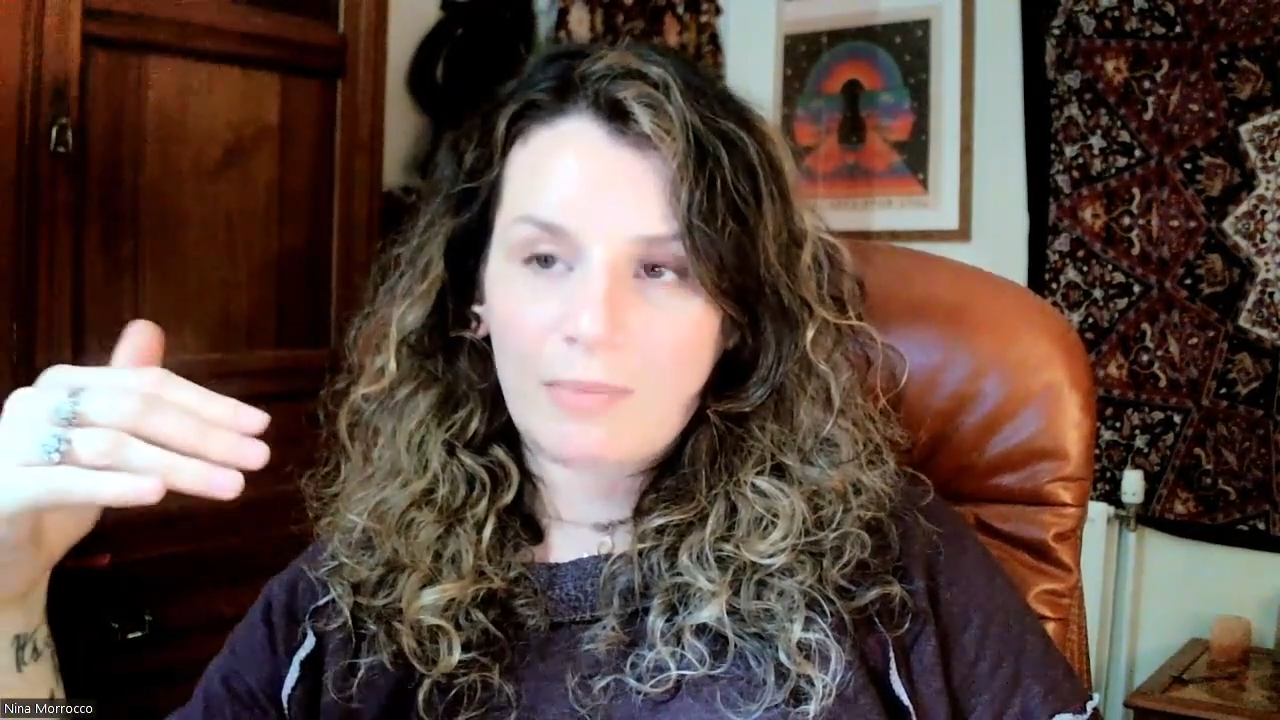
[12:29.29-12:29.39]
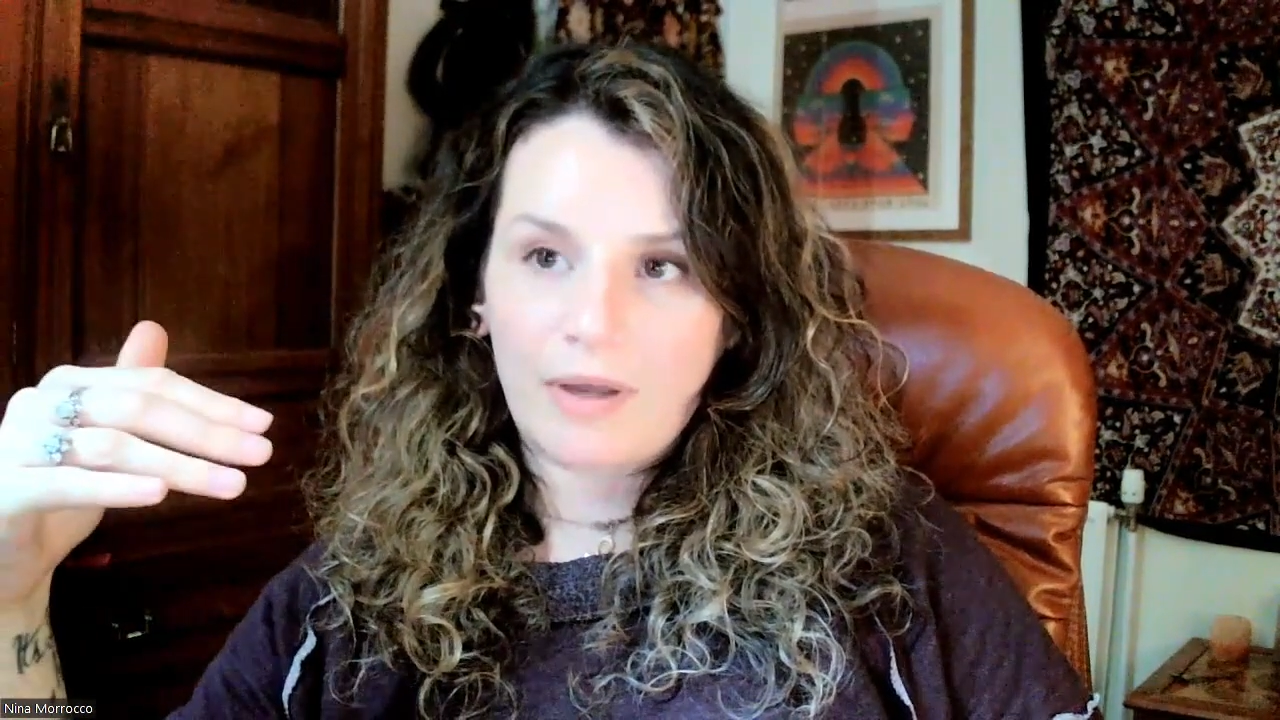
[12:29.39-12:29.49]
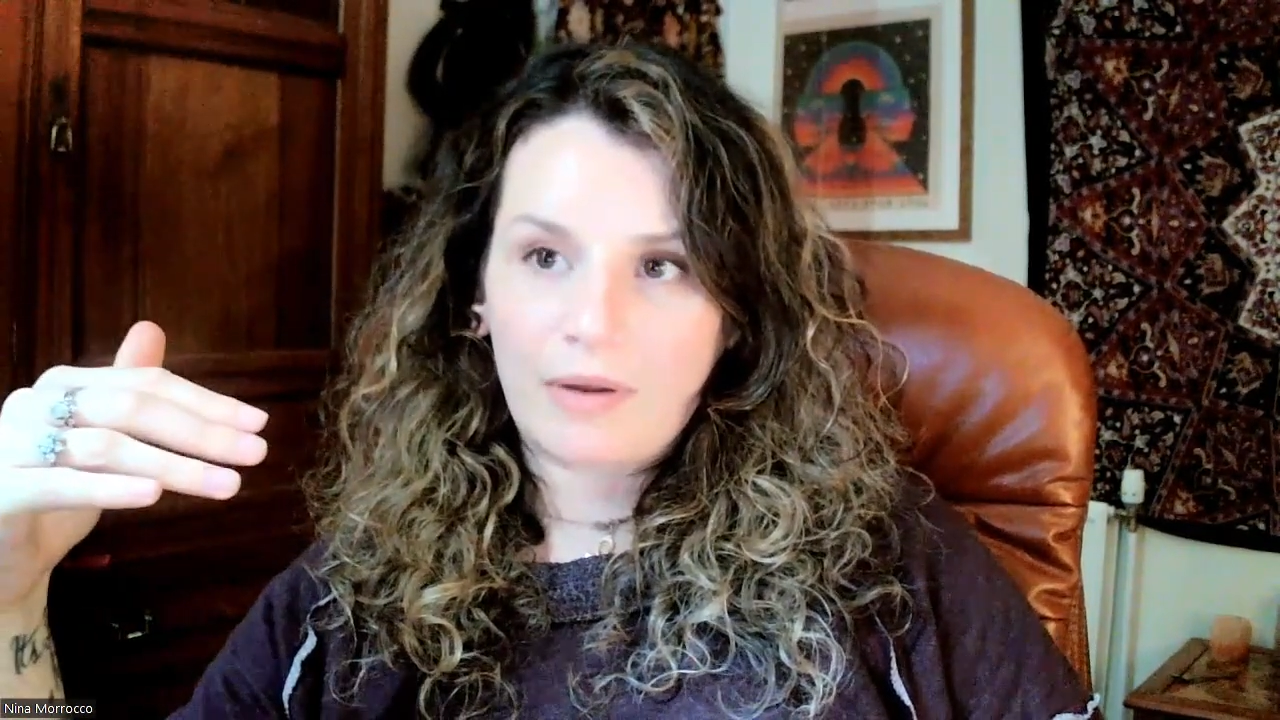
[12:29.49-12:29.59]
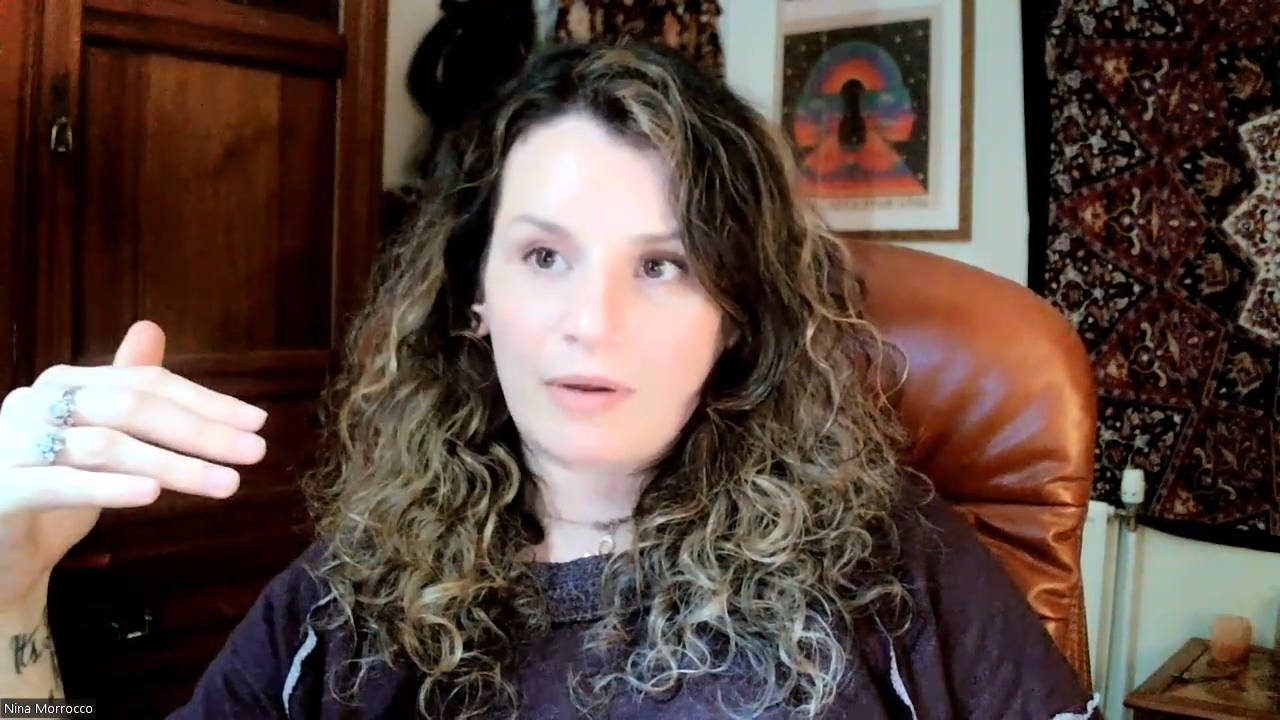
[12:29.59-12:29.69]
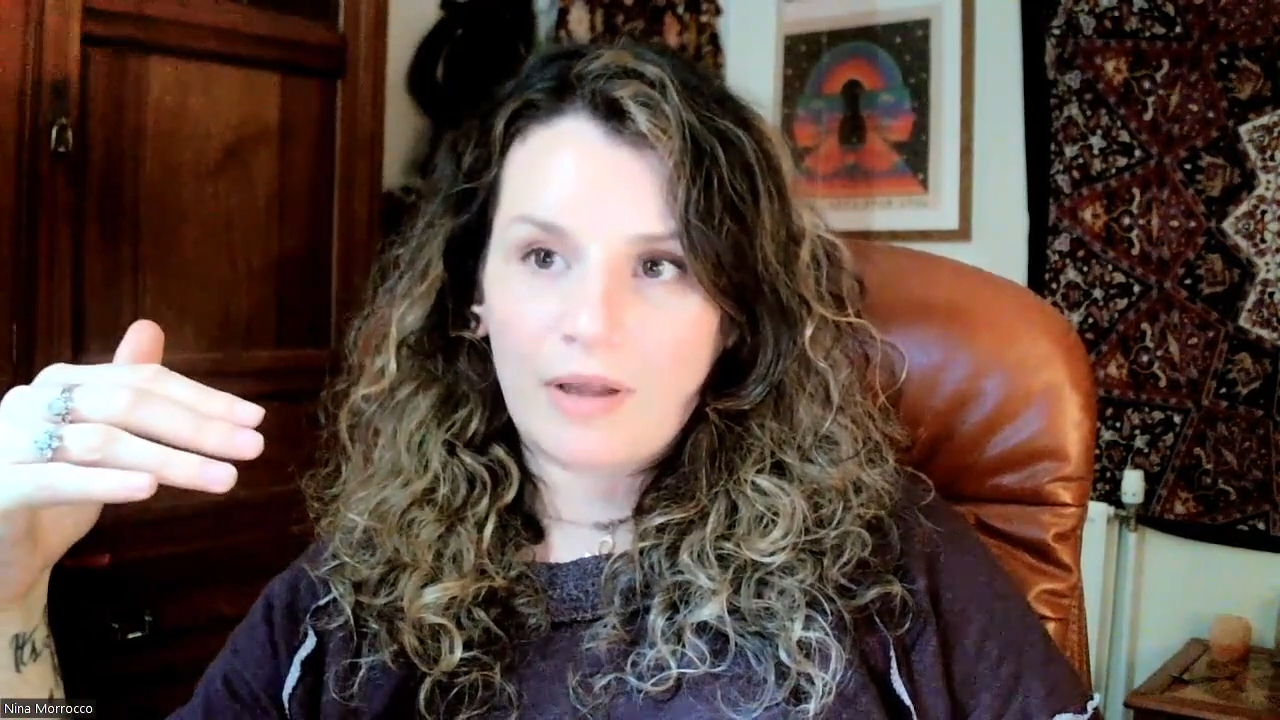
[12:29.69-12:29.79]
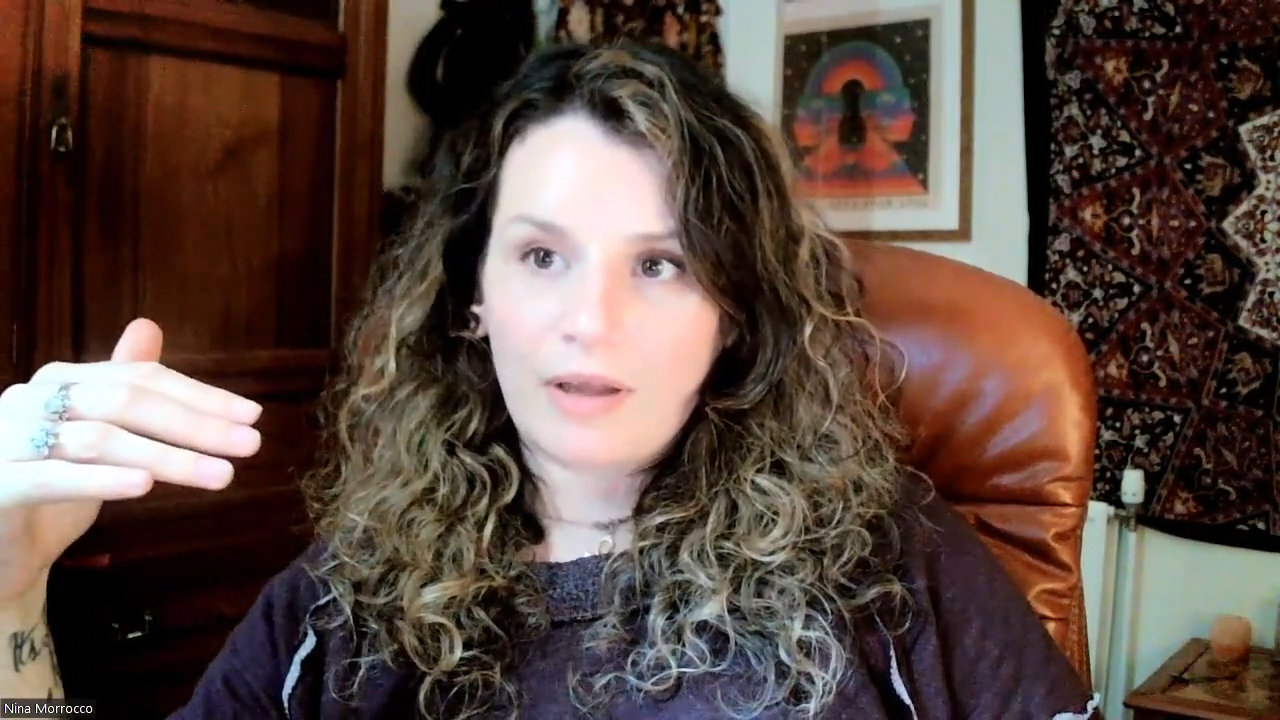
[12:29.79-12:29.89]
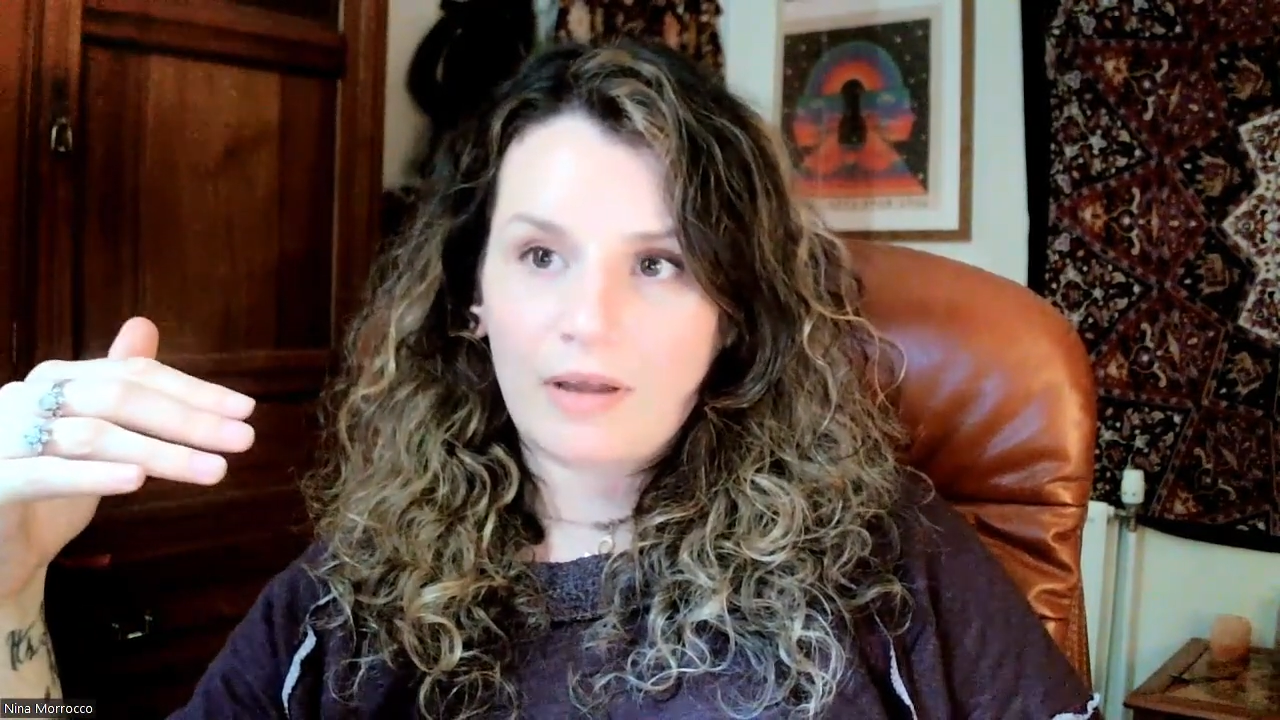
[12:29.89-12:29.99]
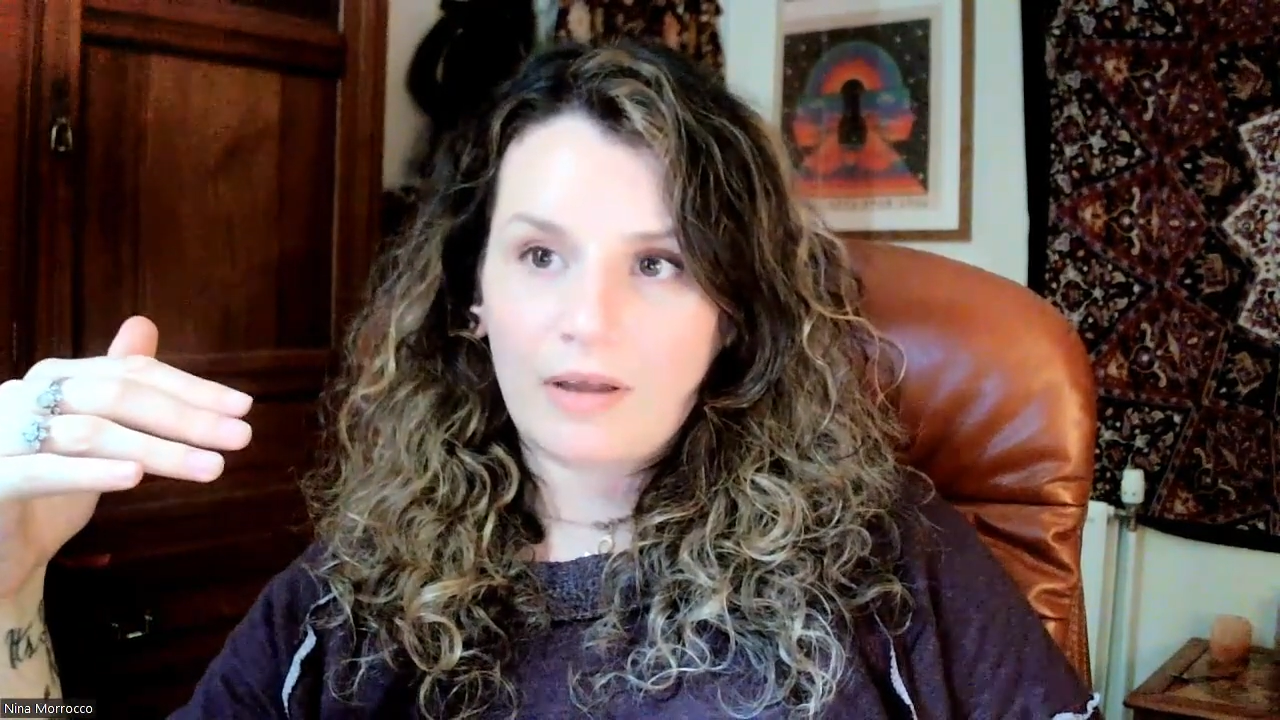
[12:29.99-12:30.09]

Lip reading: about